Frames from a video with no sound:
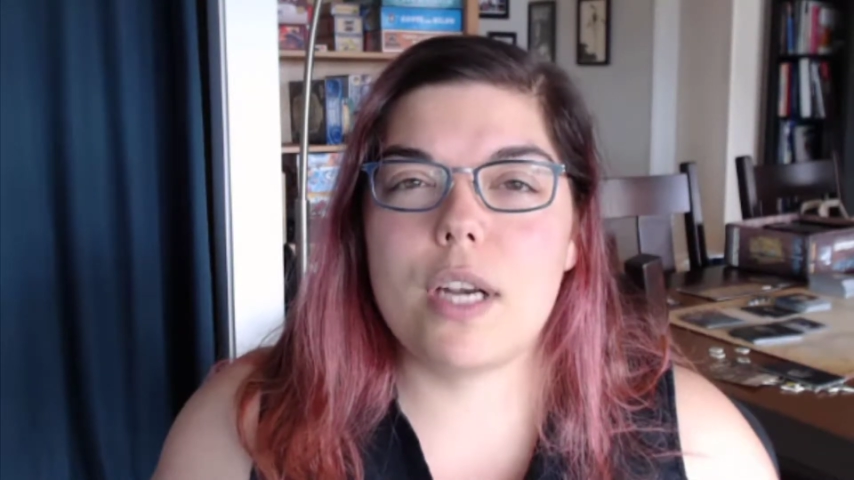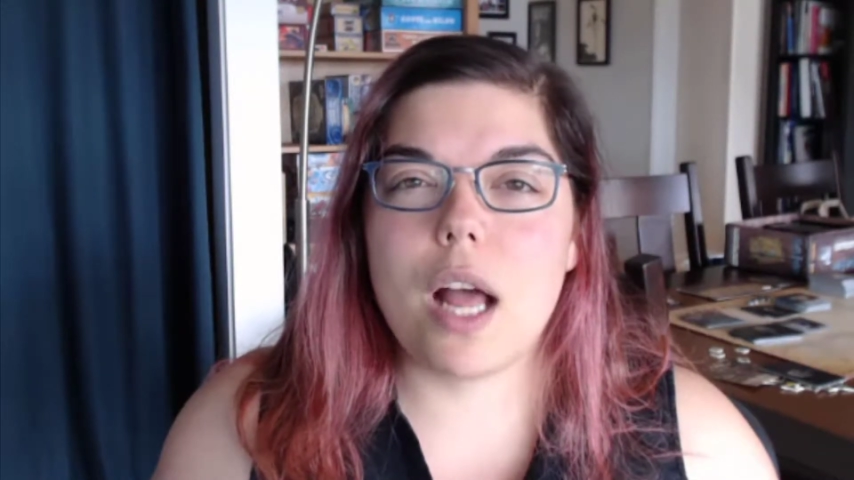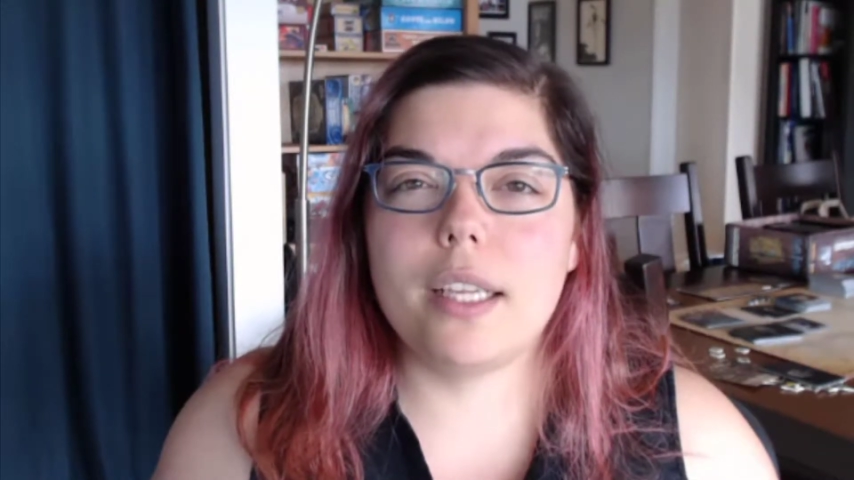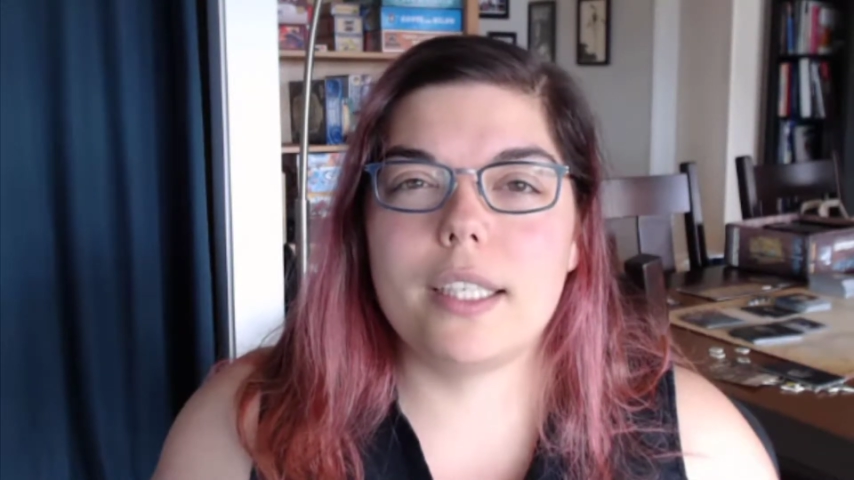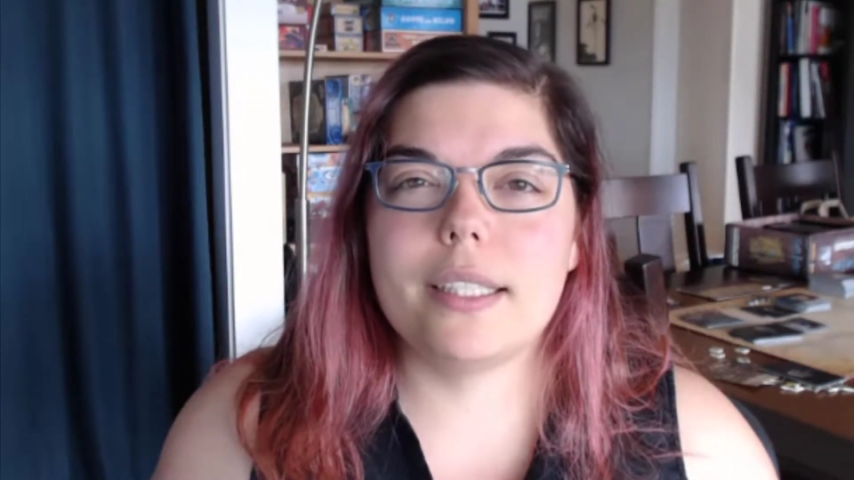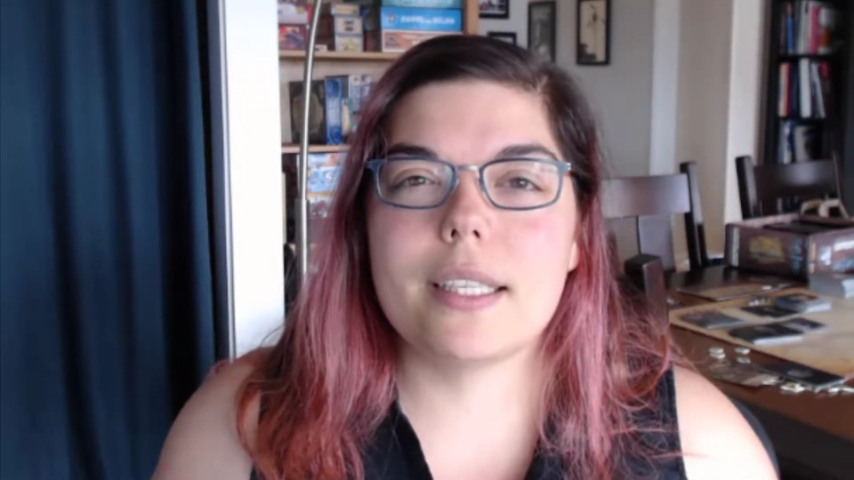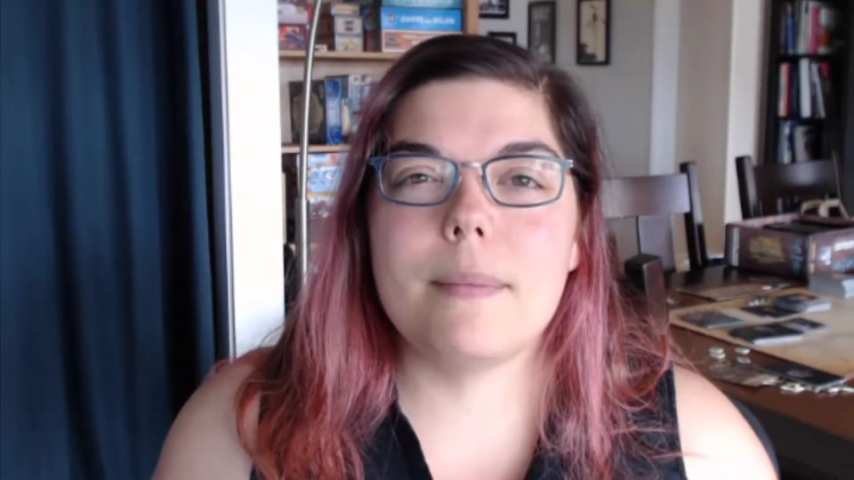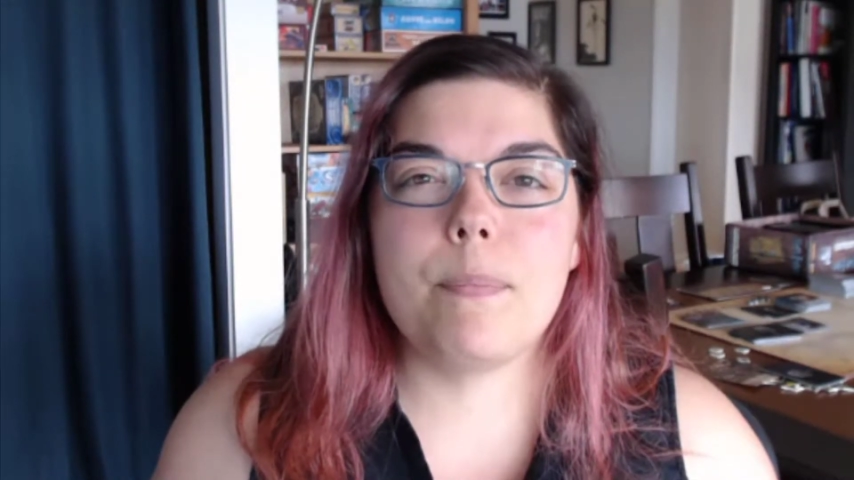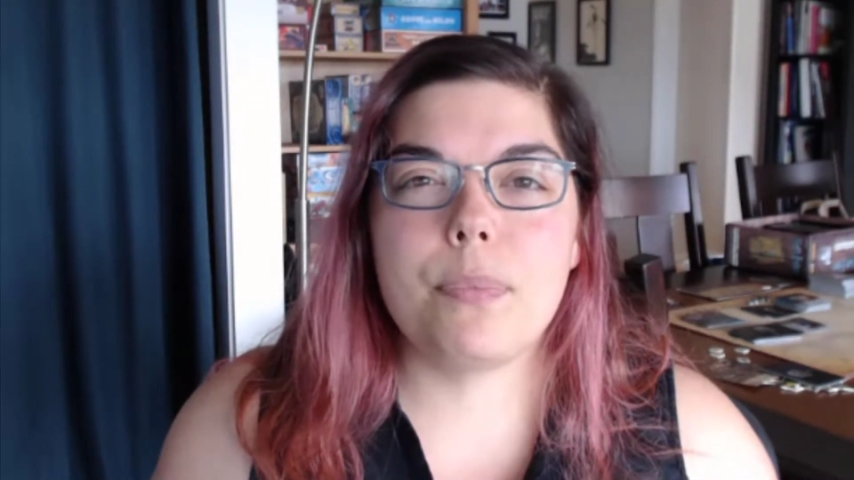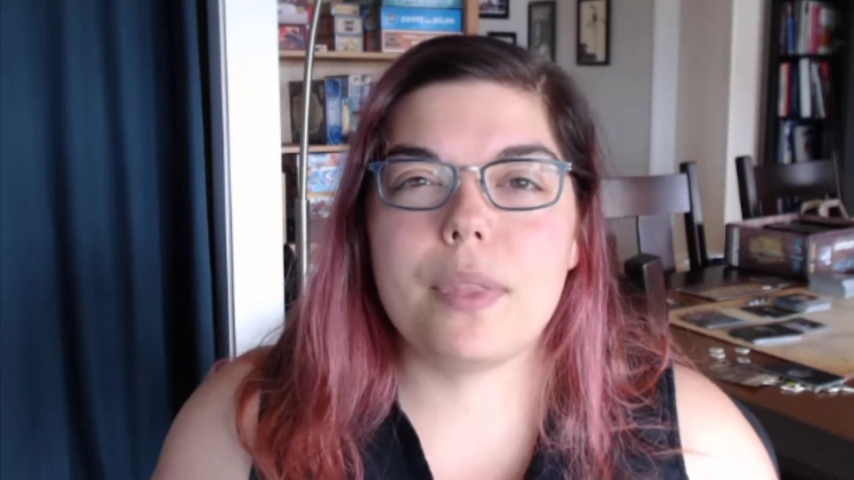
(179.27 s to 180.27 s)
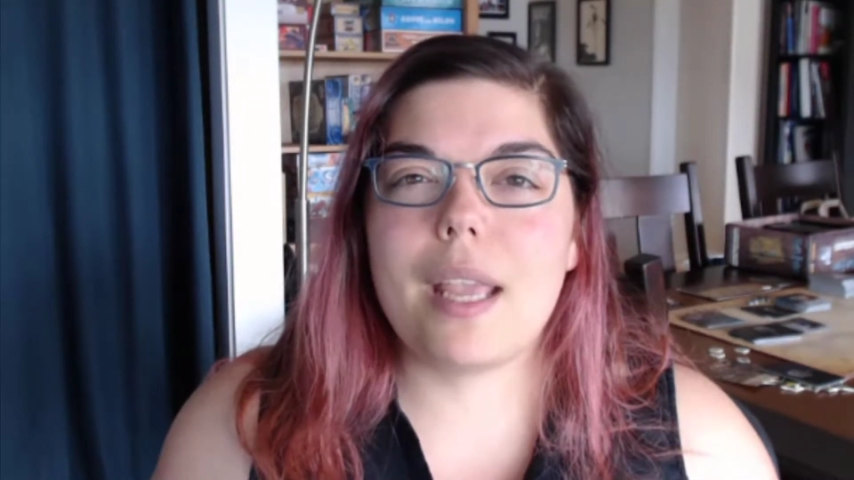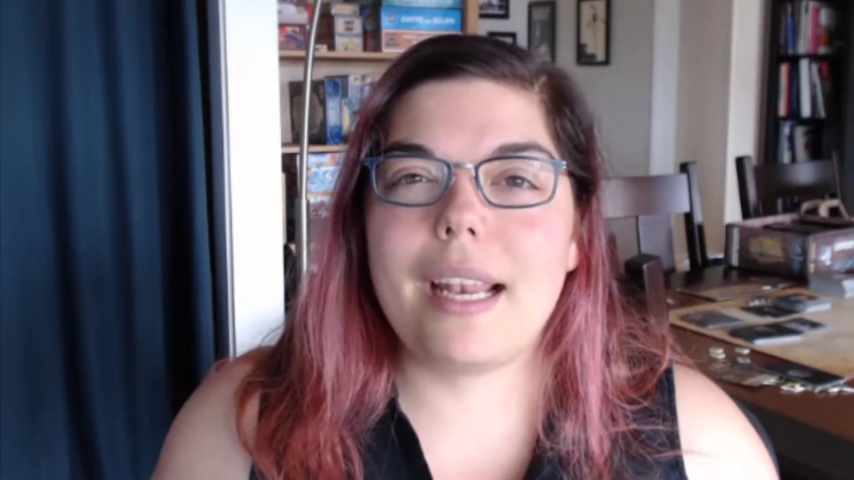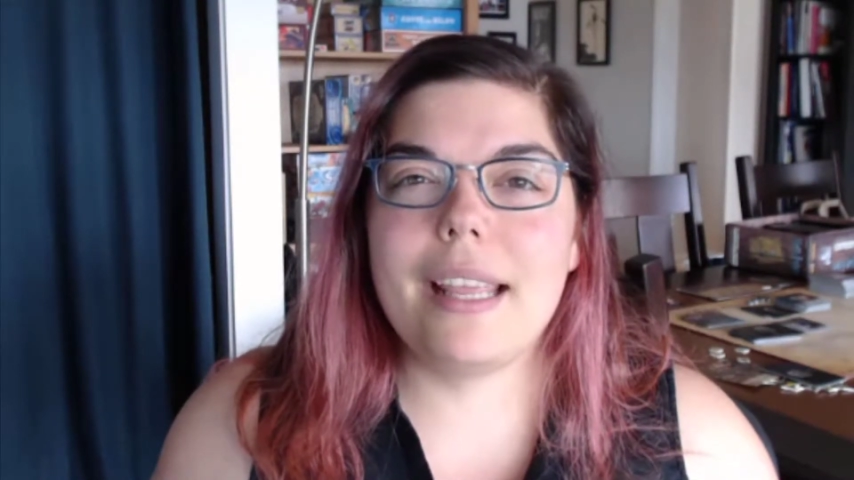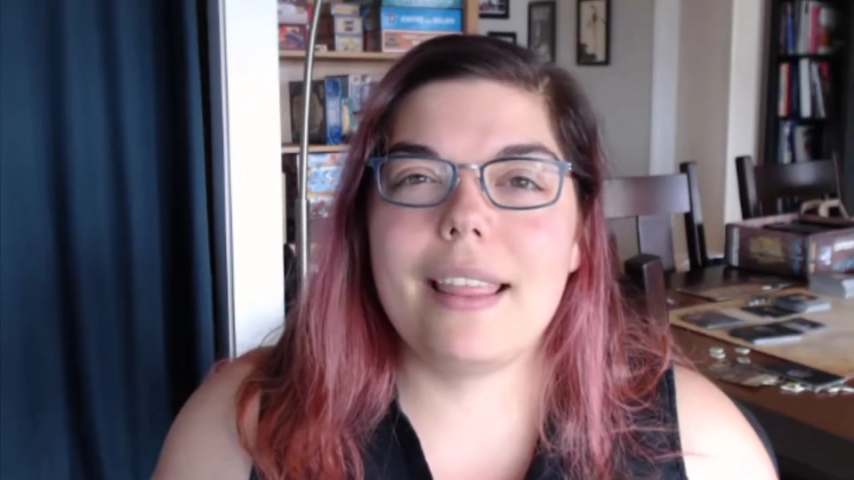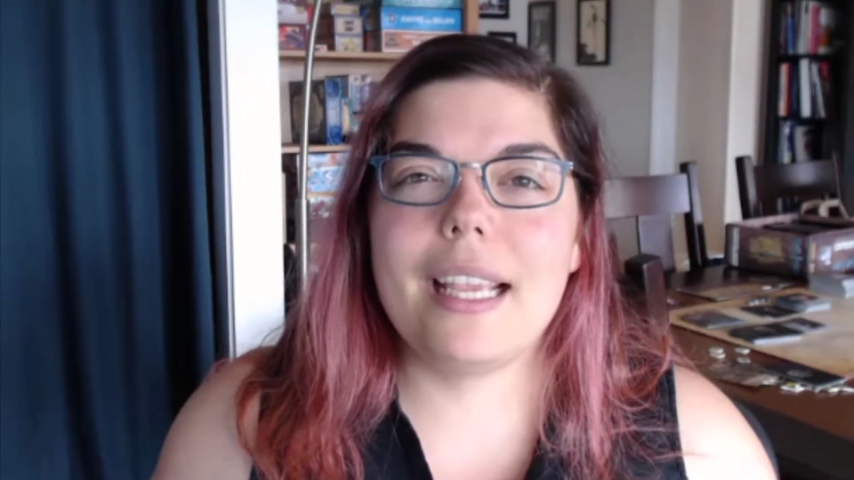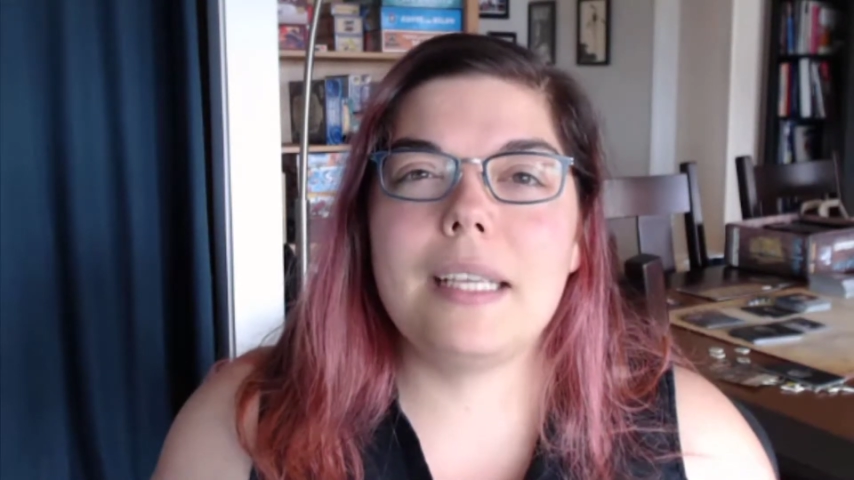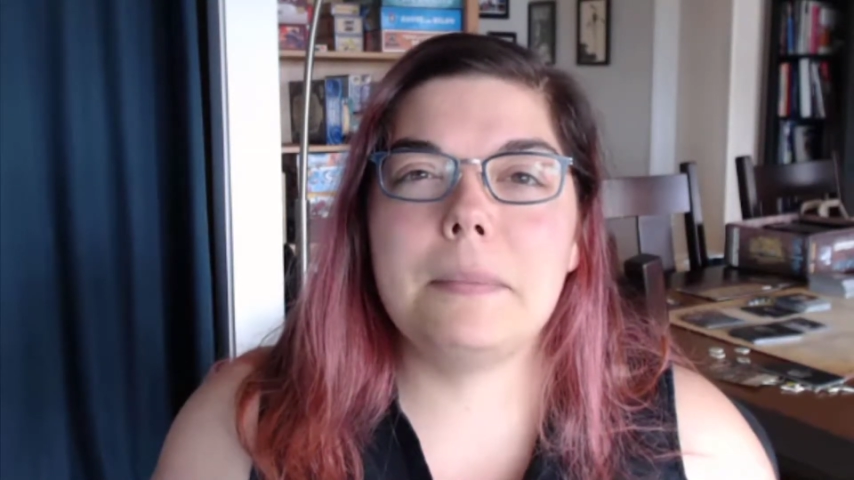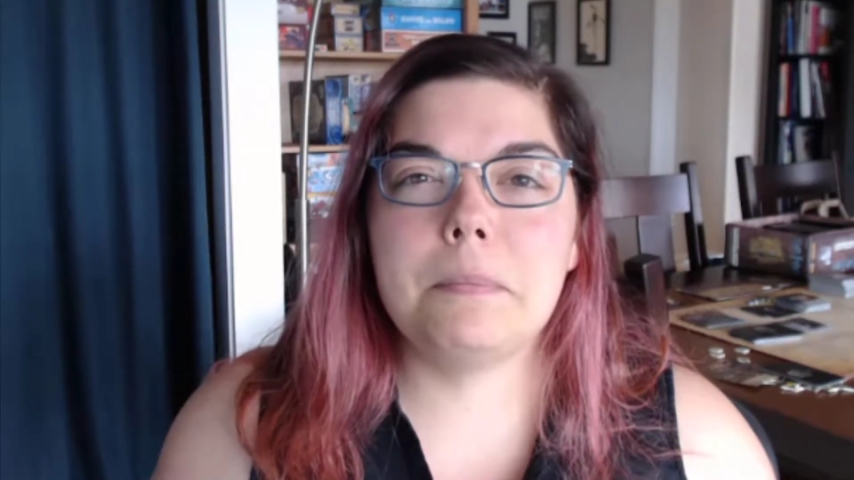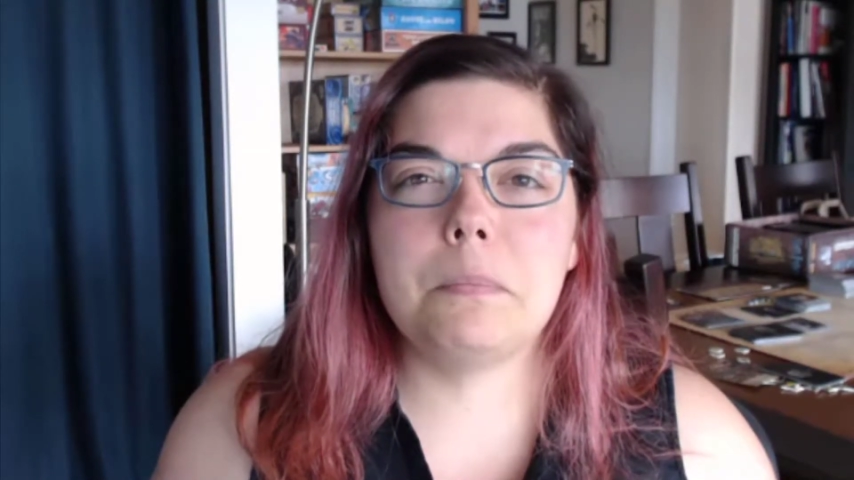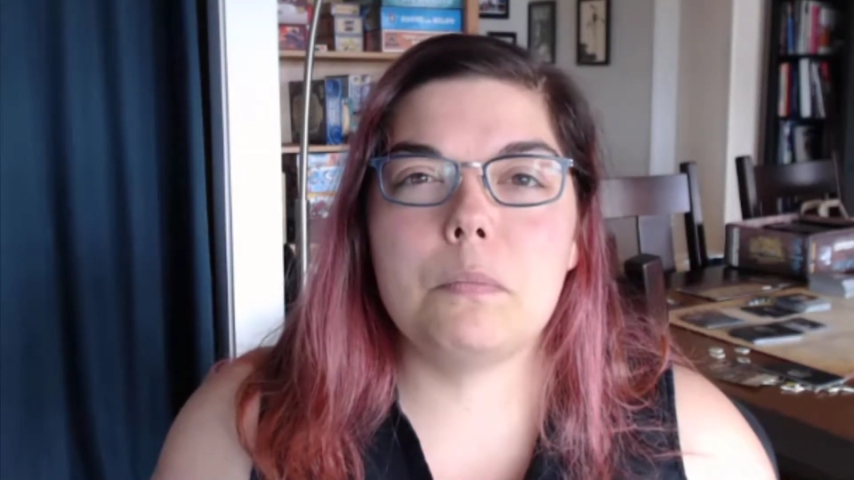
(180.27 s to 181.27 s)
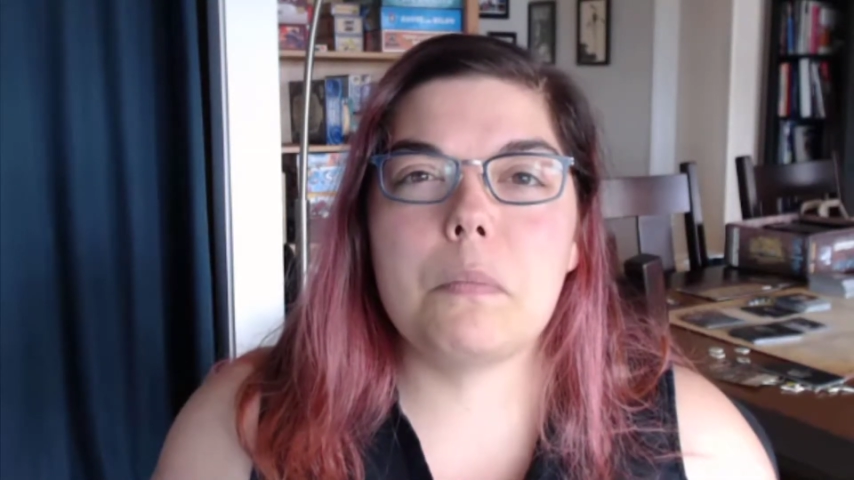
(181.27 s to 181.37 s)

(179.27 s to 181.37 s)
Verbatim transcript: dollars, anything